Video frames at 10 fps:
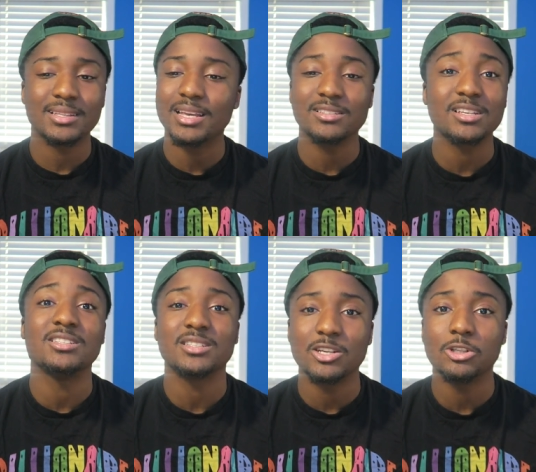things
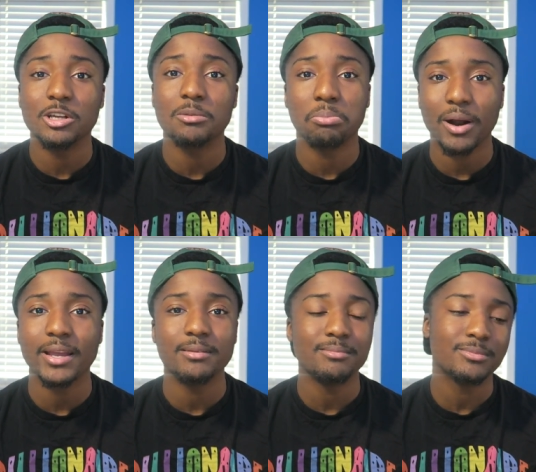could still look
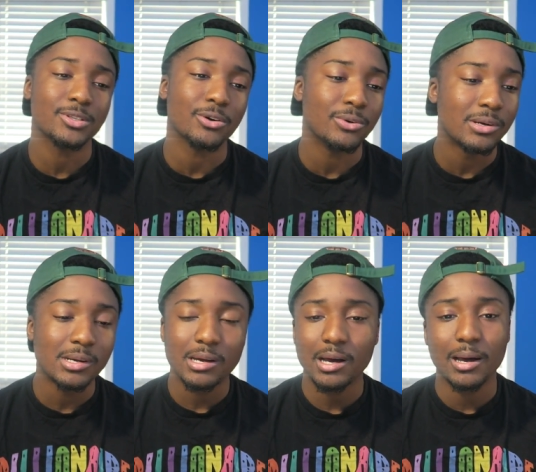bright. So
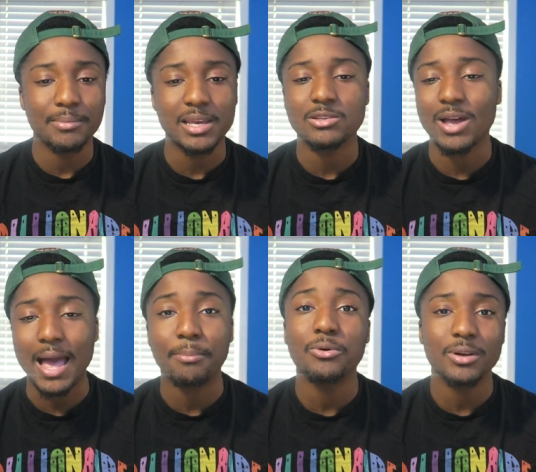um, yeah, so
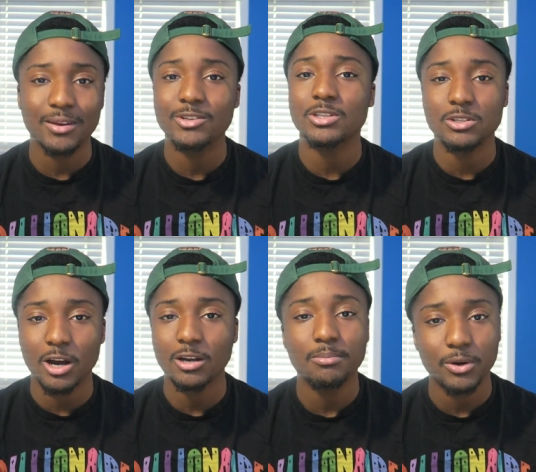Apple give us a
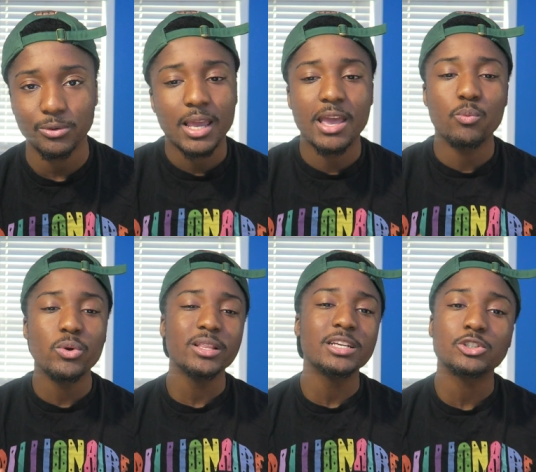dark mode. And
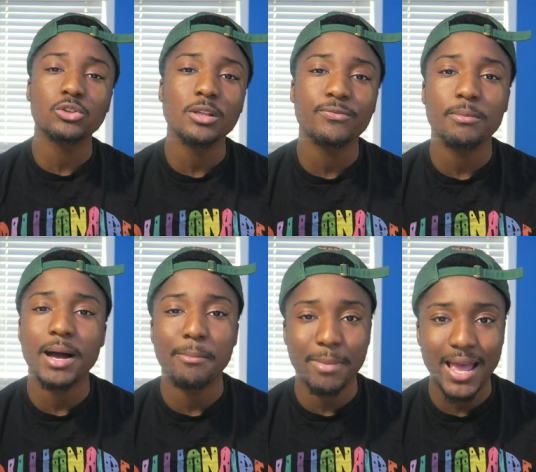really and truly for
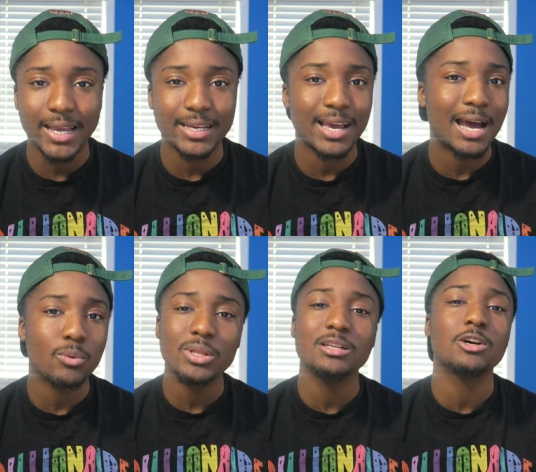my Mac, I
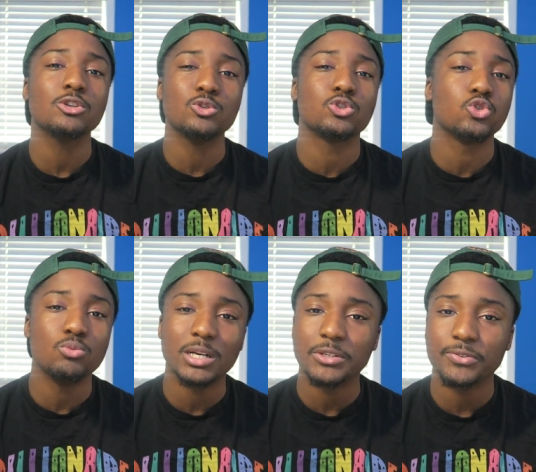really don't use
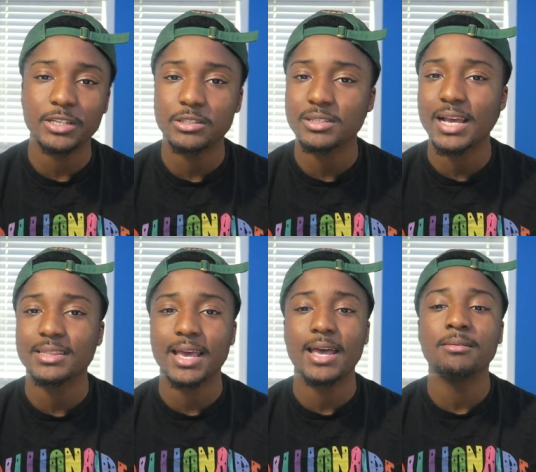too much features
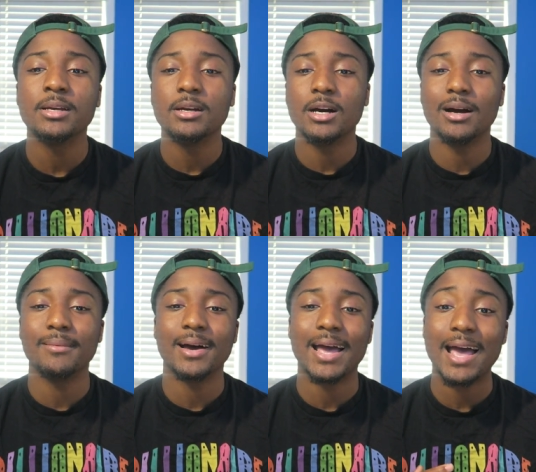like that.
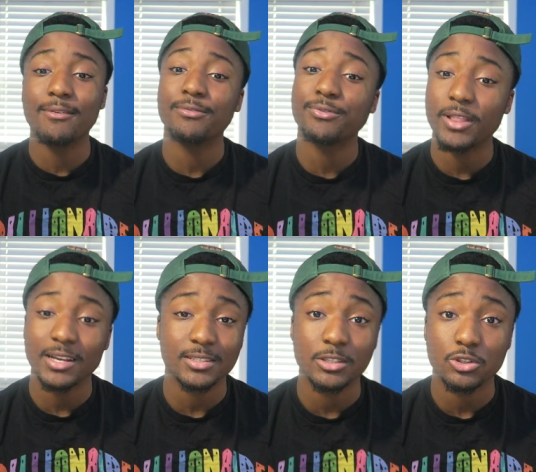Um, I have
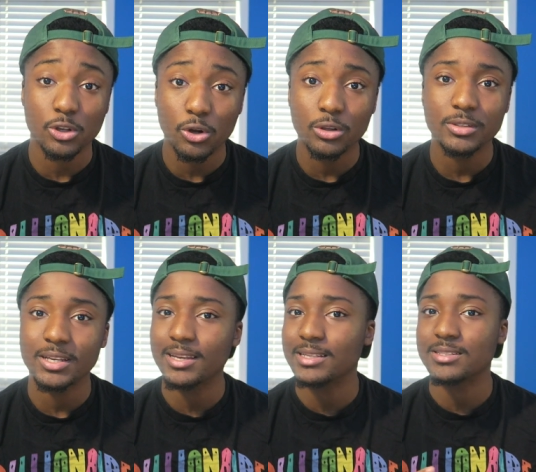Flux
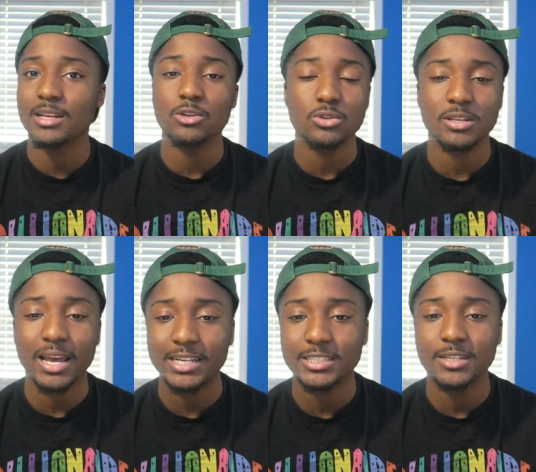installed instead of using
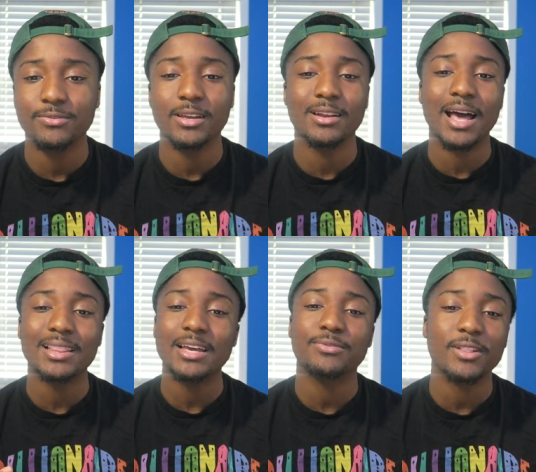Night Shift and I
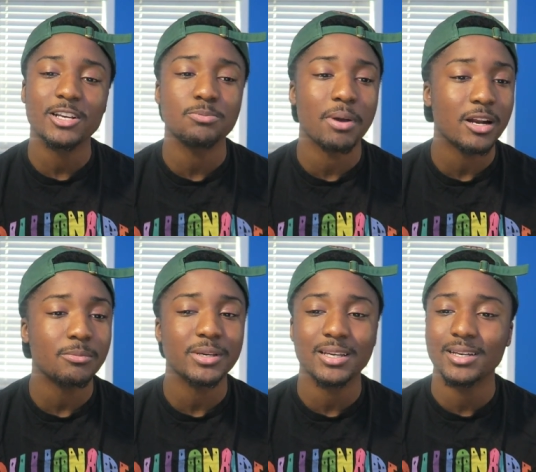like Flux
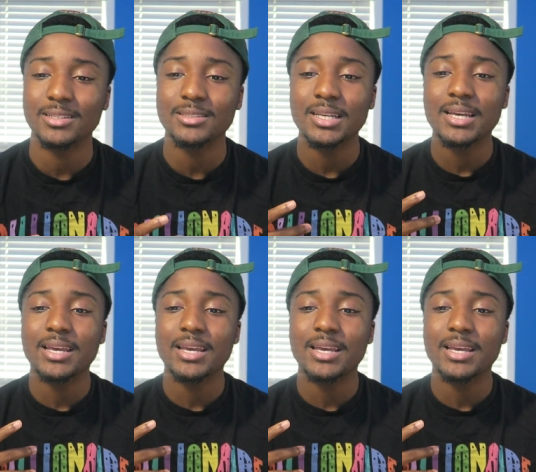better because